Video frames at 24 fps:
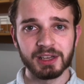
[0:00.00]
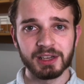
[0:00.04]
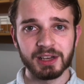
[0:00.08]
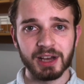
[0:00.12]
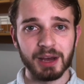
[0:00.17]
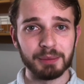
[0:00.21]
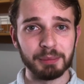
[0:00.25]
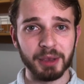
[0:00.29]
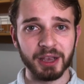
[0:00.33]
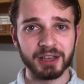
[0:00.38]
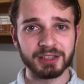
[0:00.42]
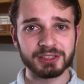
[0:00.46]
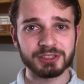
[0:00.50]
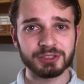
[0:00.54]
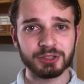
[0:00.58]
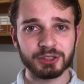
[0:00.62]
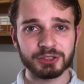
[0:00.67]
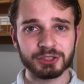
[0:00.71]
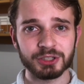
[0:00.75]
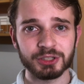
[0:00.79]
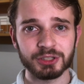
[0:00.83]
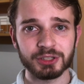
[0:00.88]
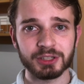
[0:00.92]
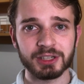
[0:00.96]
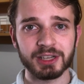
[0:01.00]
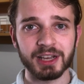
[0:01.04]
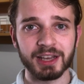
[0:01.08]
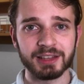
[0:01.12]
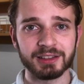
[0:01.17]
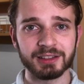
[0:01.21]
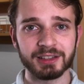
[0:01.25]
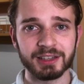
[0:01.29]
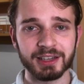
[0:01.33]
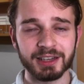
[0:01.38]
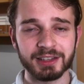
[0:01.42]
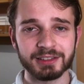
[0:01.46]
A megastructure kind
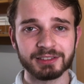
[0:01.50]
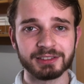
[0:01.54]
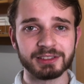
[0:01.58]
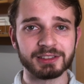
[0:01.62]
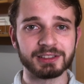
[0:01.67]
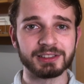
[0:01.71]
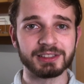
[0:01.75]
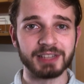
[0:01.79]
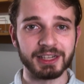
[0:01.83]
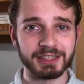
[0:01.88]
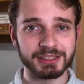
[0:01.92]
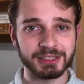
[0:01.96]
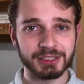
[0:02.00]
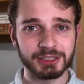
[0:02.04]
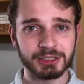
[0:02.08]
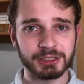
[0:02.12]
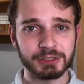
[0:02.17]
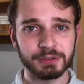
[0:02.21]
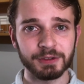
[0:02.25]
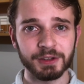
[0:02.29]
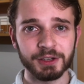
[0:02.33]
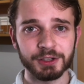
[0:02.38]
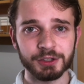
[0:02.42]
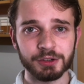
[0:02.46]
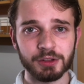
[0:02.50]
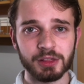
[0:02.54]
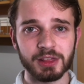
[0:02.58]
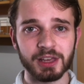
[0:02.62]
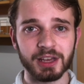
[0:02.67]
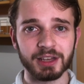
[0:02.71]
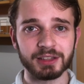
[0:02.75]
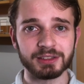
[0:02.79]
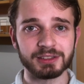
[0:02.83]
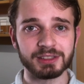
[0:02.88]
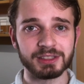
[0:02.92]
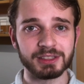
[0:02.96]
of like the Dyson sphere
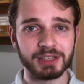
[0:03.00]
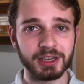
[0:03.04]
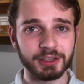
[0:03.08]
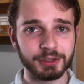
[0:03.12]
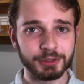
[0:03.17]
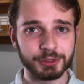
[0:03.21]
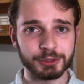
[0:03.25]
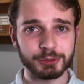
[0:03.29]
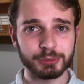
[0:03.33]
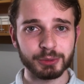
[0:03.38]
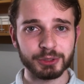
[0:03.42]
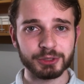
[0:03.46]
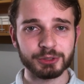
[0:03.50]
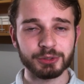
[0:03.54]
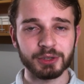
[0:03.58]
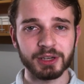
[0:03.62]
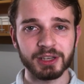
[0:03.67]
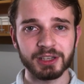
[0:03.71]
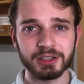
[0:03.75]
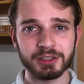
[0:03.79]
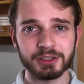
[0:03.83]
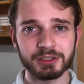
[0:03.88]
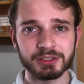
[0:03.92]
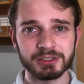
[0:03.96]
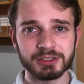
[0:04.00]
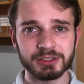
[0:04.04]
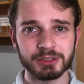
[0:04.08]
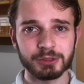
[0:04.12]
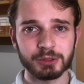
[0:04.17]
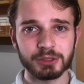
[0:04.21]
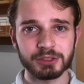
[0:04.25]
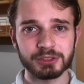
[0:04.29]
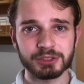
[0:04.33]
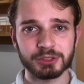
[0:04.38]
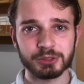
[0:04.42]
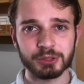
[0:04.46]
that the others were trying to
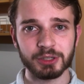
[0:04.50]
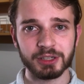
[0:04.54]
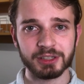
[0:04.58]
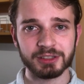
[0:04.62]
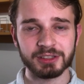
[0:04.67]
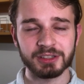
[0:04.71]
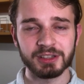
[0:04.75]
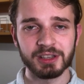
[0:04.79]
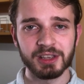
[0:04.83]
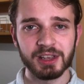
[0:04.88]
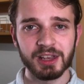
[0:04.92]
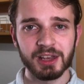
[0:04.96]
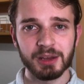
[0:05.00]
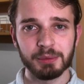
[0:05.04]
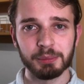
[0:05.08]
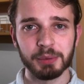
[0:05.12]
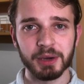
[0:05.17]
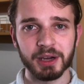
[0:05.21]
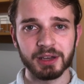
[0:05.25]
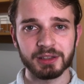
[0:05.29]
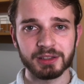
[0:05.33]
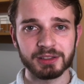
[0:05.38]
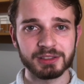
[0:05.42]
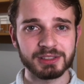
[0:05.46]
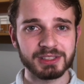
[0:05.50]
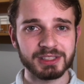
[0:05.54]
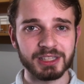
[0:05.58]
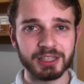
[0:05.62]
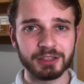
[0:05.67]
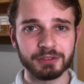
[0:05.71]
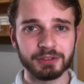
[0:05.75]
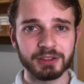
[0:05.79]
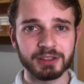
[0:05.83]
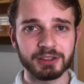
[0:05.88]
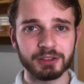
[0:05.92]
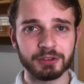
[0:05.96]
construct, but instead
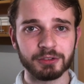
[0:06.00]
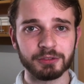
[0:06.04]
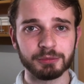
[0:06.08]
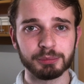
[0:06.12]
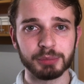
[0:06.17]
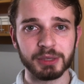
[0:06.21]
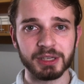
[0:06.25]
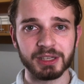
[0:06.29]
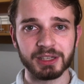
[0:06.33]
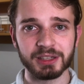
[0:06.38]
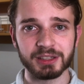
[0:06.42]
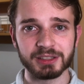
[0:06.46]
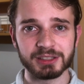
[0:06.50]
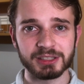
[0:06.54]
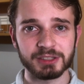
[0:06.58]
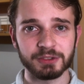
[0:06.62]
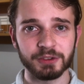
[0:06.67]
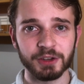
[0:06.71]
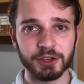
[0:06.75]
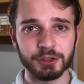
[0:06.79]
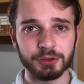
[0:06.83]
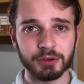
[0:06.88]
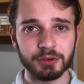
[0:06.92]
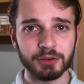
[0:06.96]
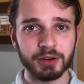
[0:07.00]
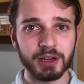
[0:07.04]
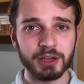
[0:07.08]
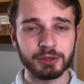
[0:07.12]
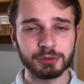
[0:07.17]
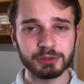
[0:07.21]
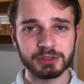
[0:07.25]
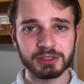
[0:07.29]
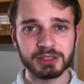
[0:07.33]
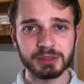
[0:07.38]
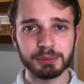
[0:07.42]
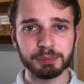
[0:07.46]
of it being a sphere
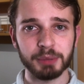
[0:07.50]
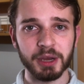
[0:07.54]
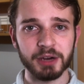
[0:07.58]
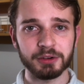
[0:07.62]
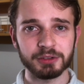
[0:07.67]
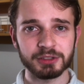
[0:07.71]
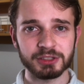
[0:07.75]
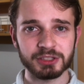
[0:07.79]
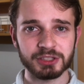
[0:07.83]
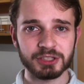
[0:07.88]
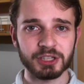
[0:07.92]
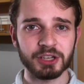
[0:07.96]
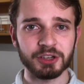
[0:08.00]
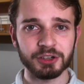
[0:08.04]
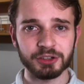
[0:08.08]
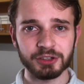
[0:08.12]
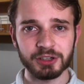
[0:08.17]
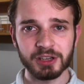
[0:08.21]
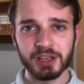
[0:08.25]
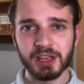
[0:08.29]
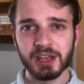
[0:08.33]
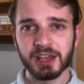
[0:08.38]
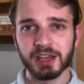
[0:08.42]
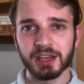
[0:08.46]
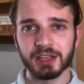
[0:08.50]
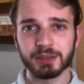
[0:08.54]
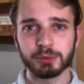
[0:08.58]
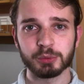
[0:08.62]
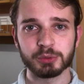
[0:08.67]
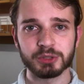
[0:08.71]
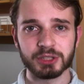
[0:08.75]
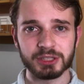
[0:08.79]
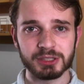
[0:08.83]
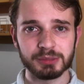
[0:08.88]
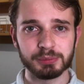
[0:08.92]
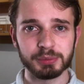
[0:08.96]
around the parent star, it would
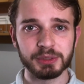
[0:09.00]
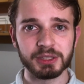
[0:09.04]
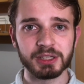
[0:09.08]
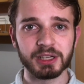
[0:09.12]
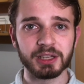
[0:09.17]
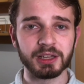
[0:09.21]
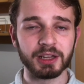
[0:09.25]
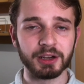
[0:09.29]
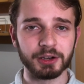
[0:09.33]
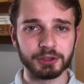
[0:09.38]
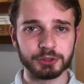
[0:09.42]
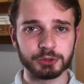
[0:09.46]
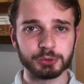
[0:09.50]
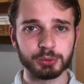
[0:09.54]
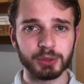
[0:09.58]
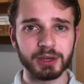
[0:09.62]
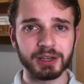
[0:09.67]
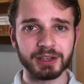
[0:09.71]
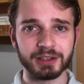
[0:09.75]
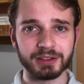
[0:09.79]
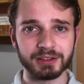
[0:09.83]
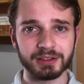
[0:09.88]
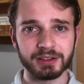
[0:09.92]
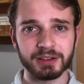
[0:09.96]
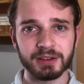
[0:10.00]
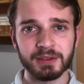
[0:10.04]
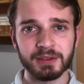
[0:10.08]
just be a large ring.